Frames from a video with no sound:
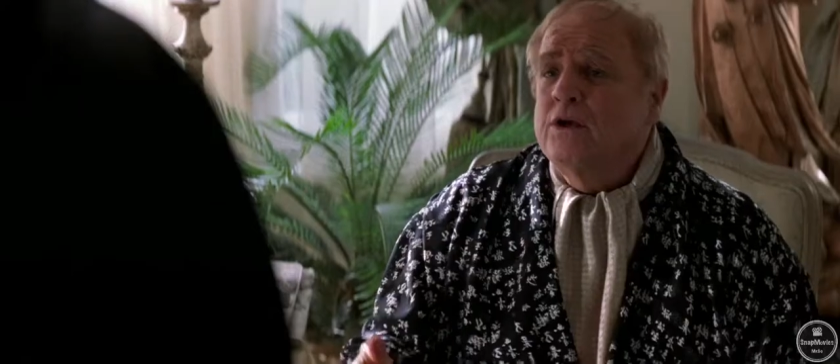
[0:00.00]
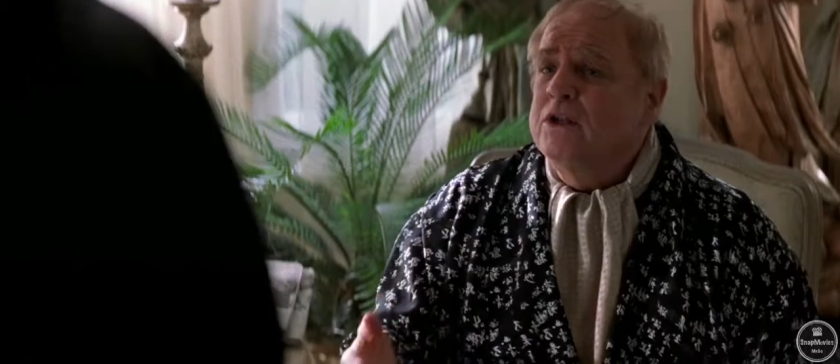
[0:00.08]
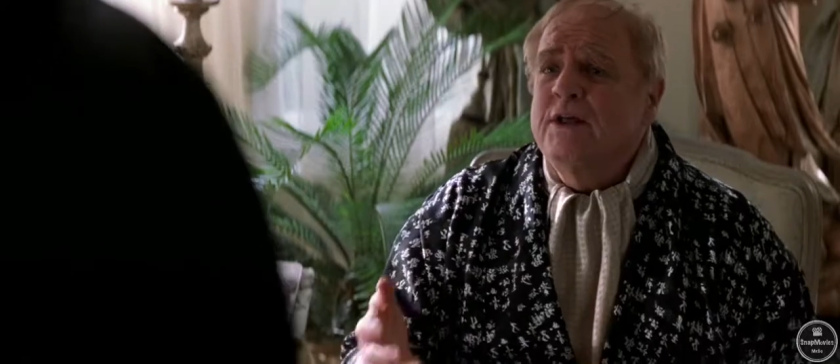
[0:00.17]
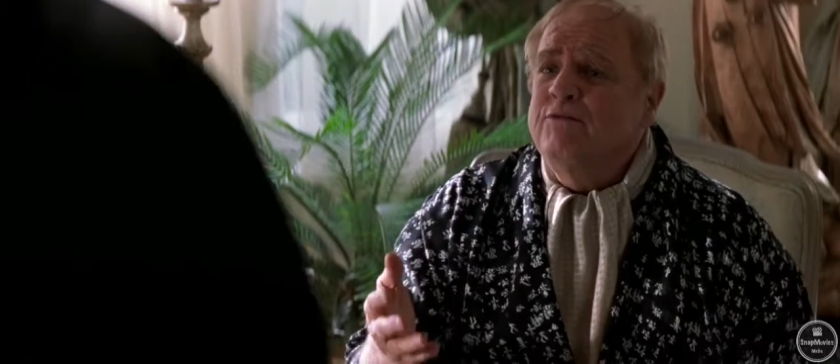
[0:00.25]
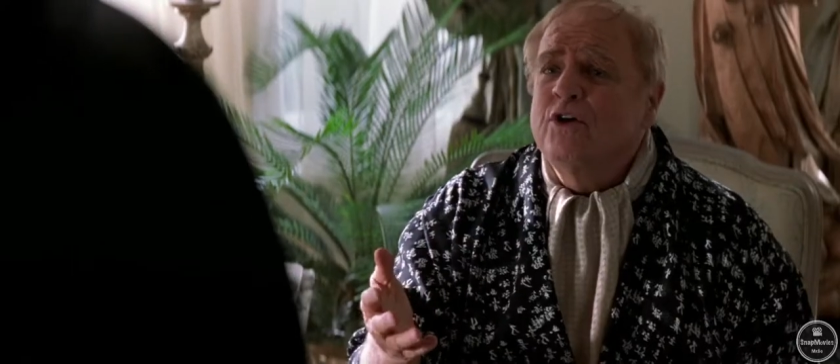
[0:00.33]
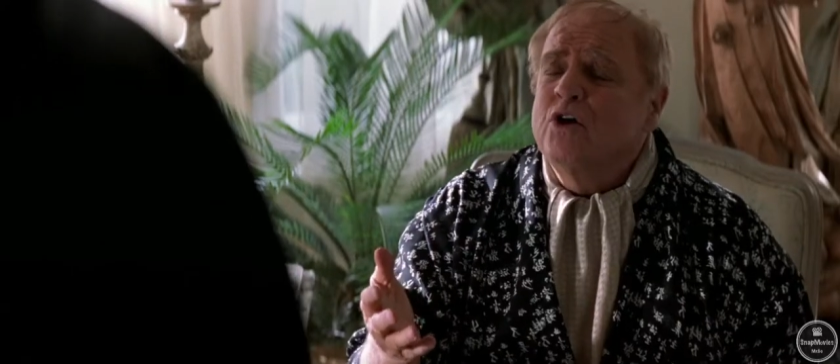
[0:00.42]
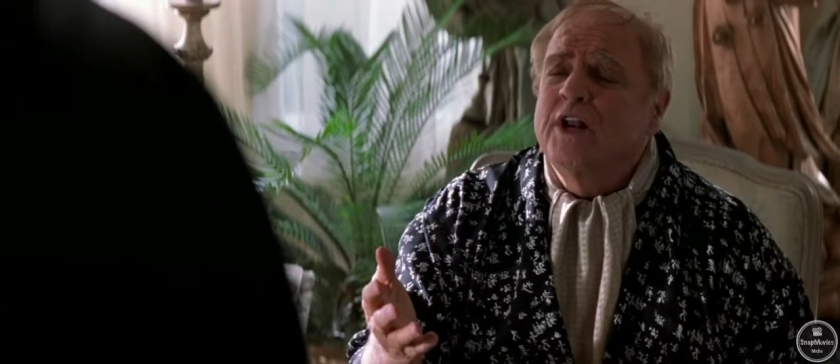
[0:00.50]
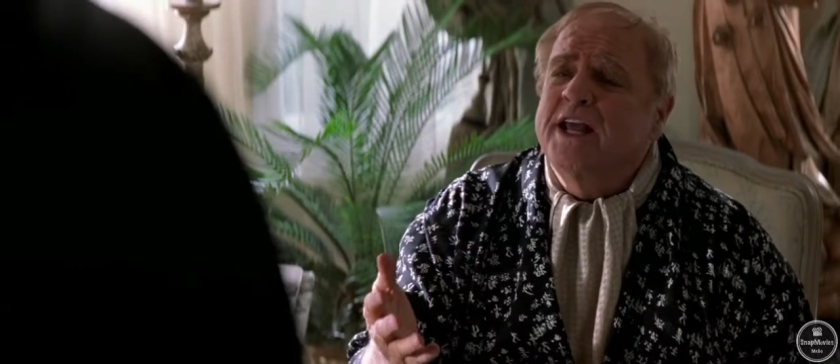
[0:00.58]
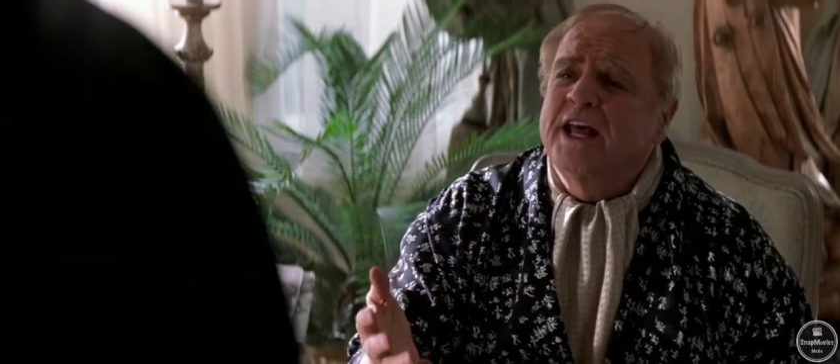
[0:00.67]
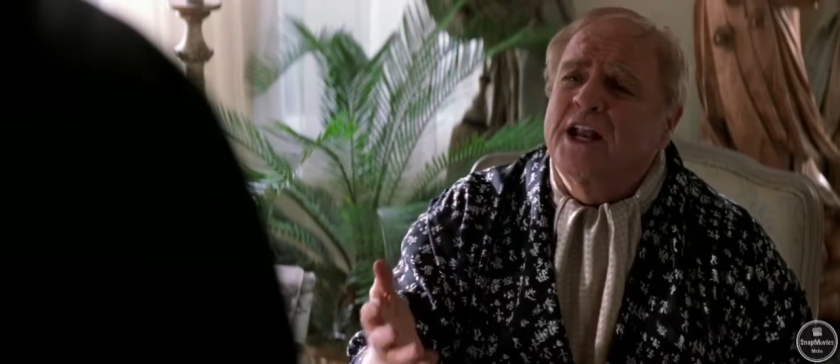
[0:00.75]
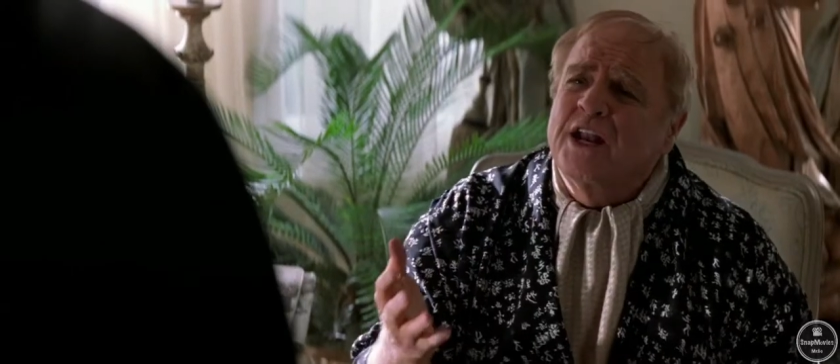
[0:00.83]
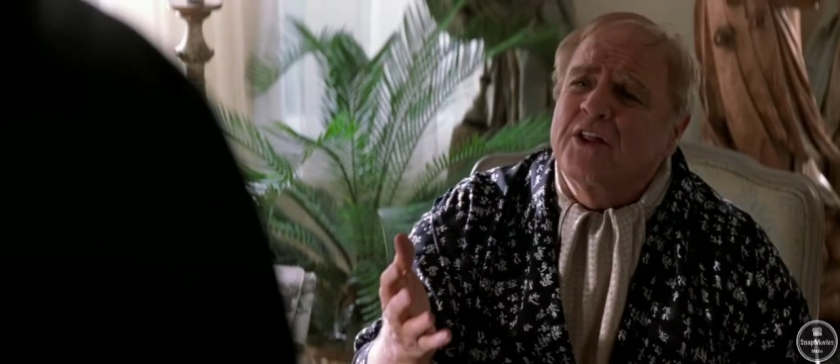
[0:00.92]
You You're know never going to
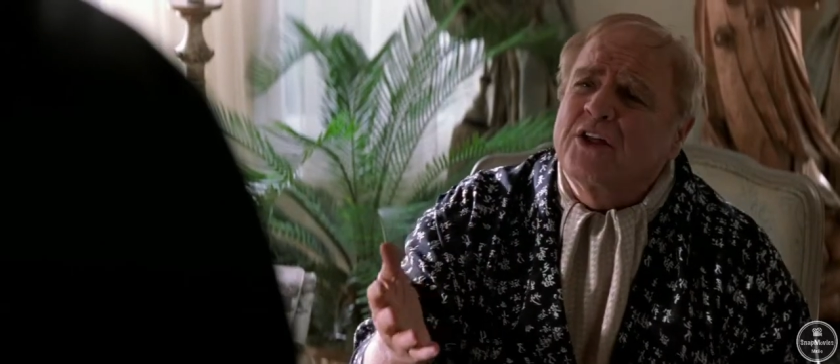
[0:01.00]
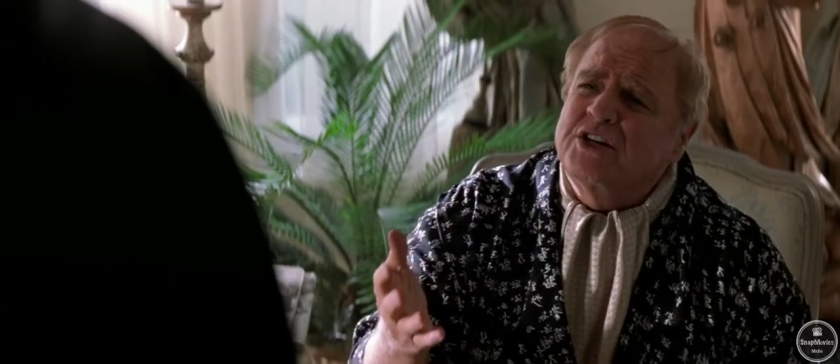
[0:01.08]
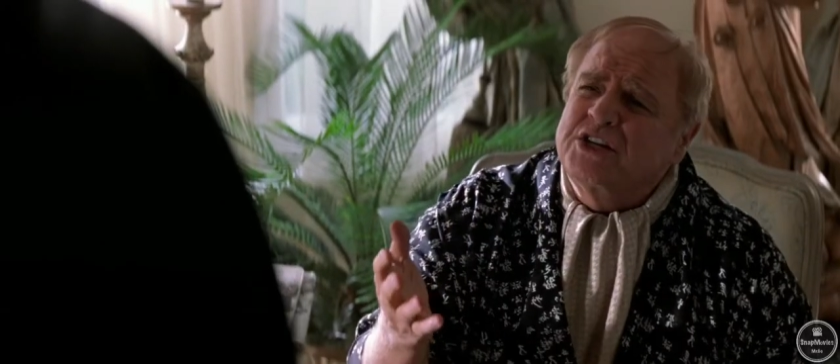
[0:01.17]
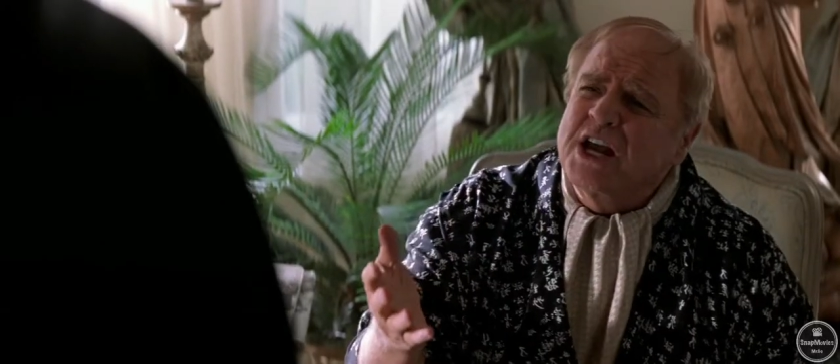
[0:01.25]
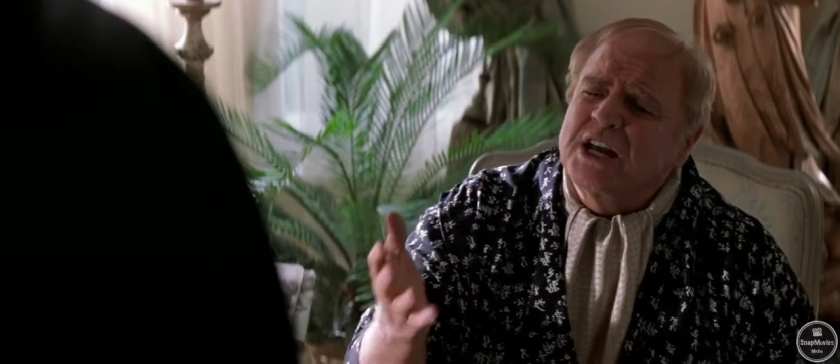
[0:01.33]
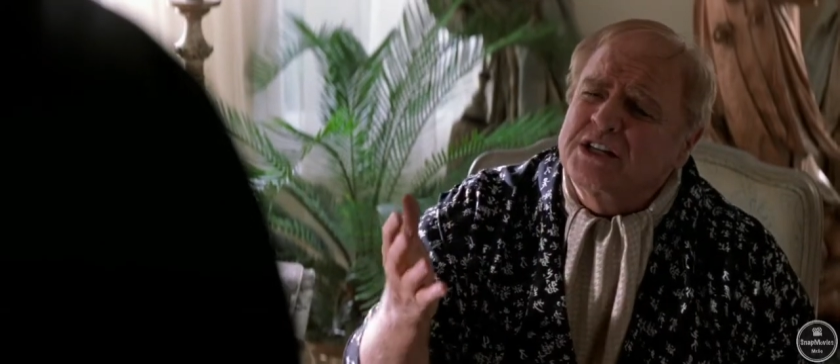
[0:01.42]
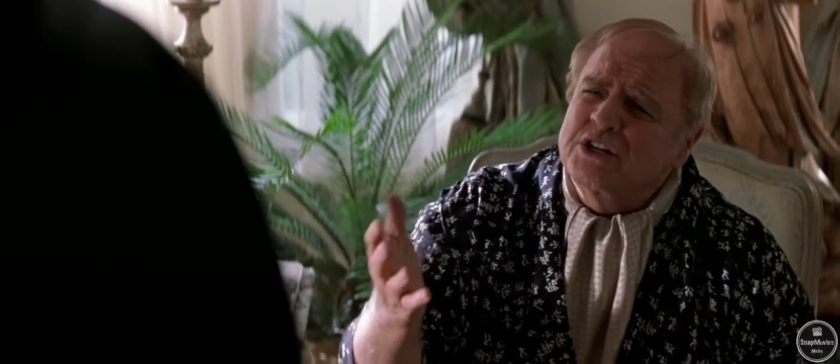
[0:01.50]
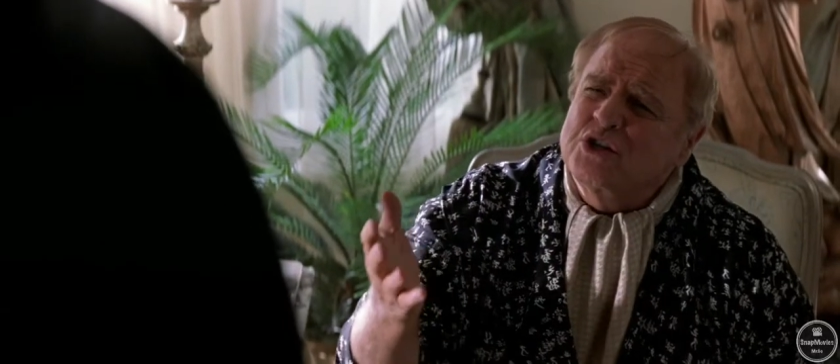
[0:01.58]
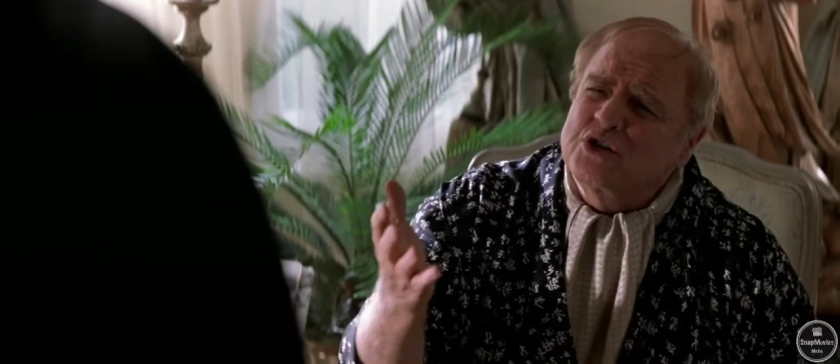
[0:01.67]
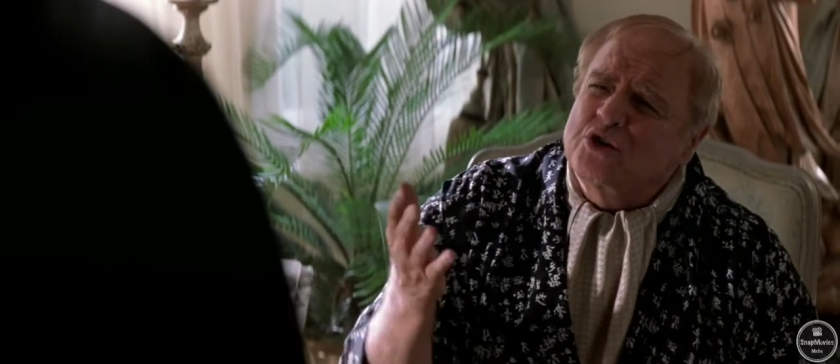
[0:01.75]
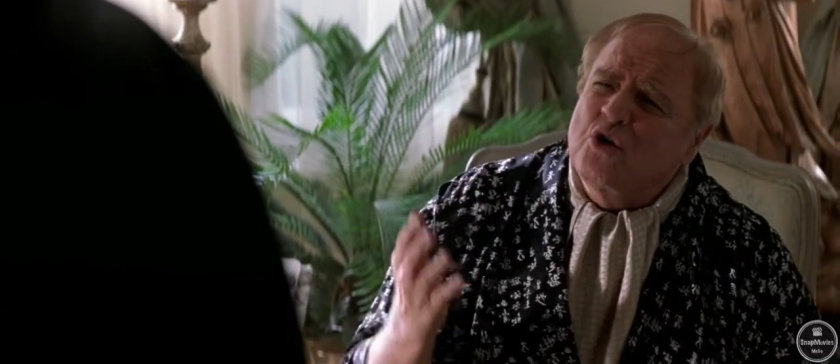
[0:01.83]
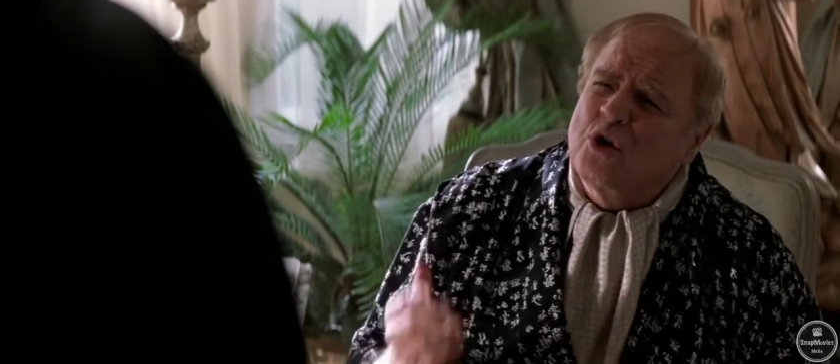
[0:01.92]
get another chance at
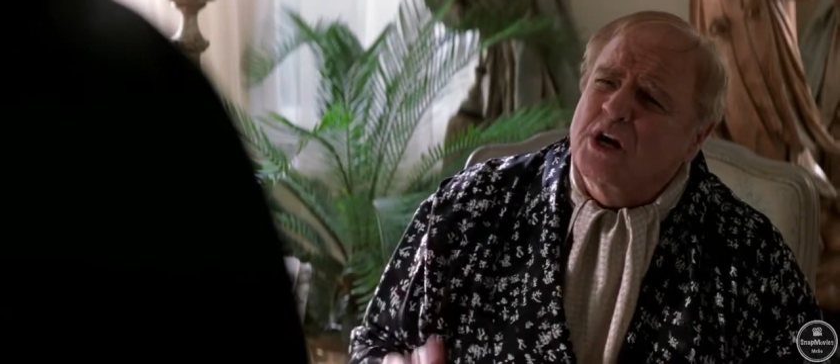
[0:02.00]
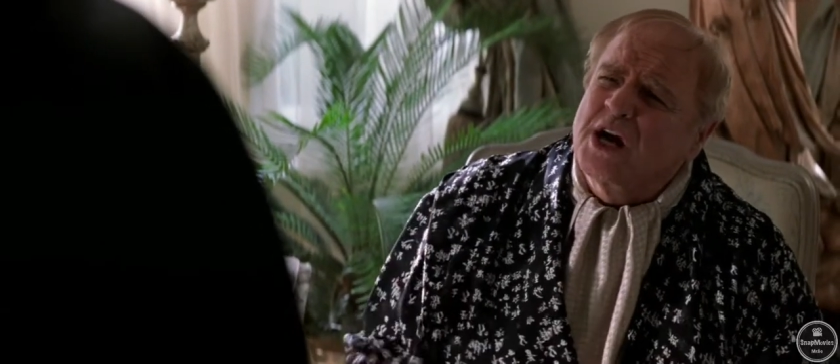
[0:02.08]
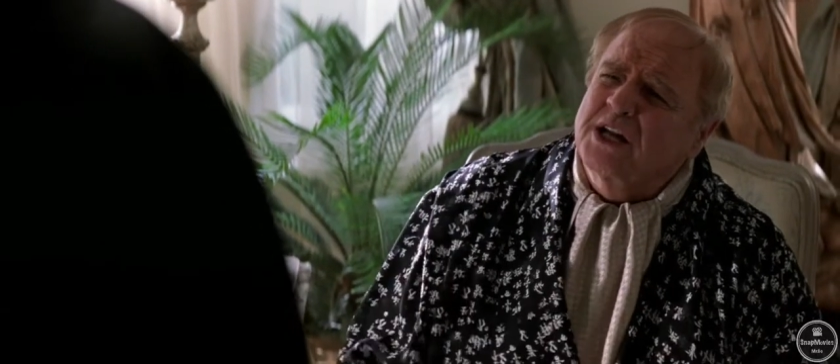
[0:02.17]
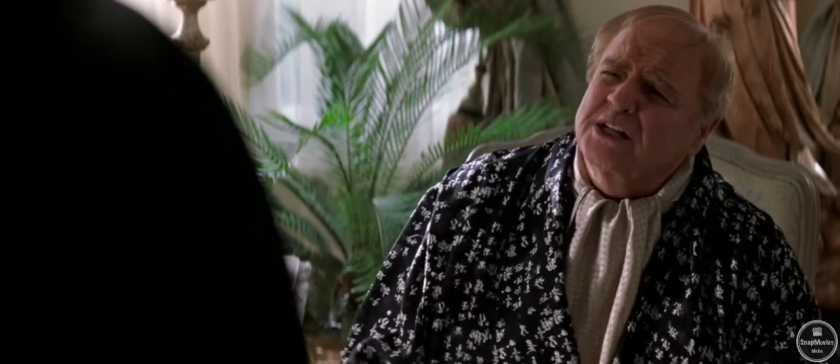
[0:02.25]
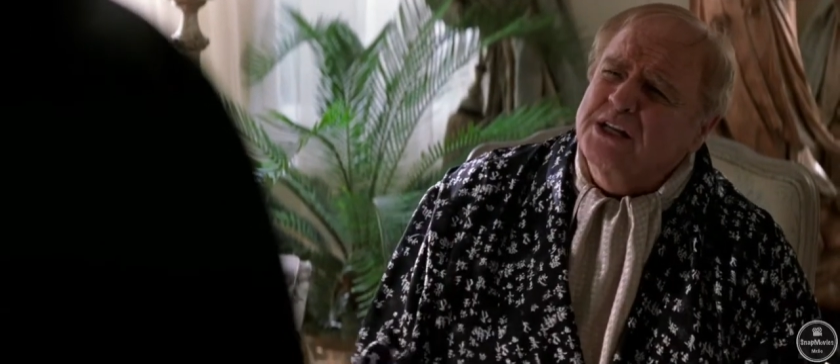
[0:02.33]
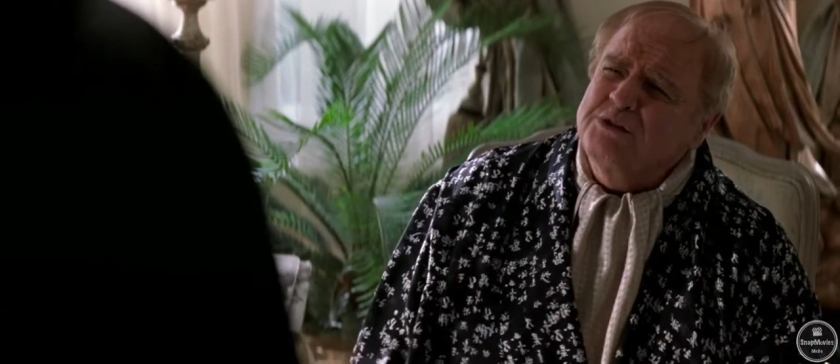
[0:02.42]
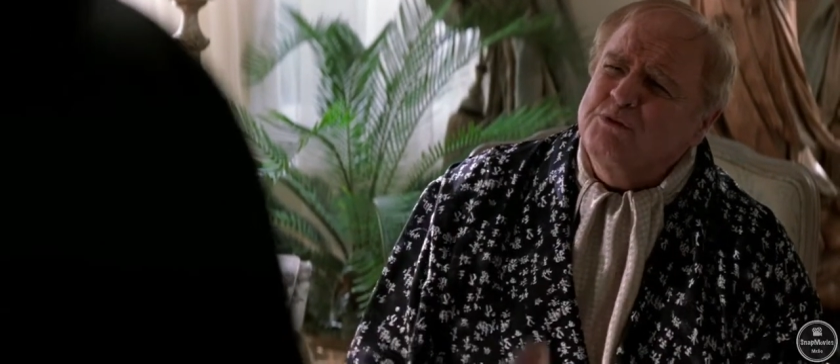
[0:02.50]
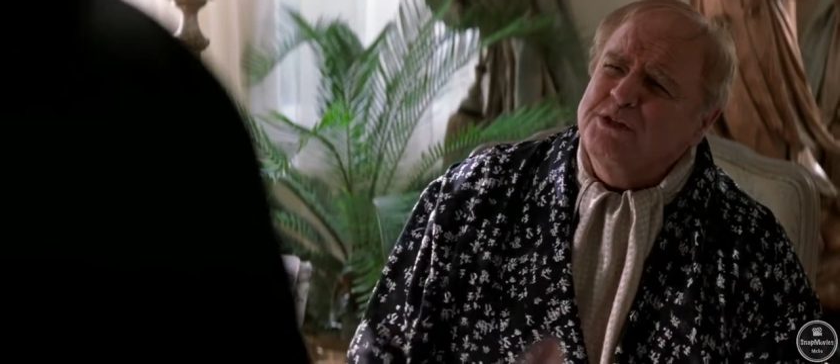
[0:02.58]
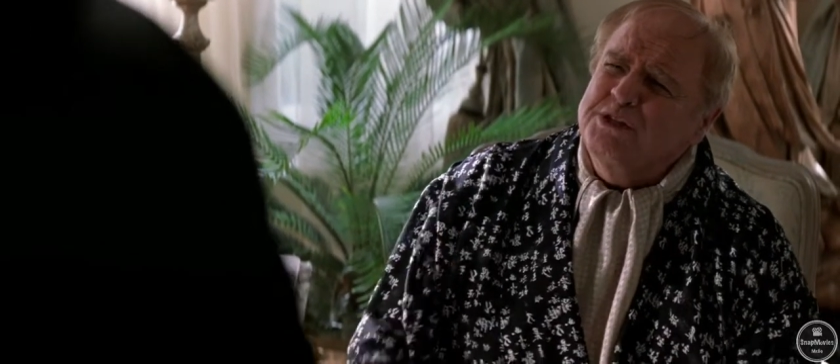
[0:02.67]
a score like Why this.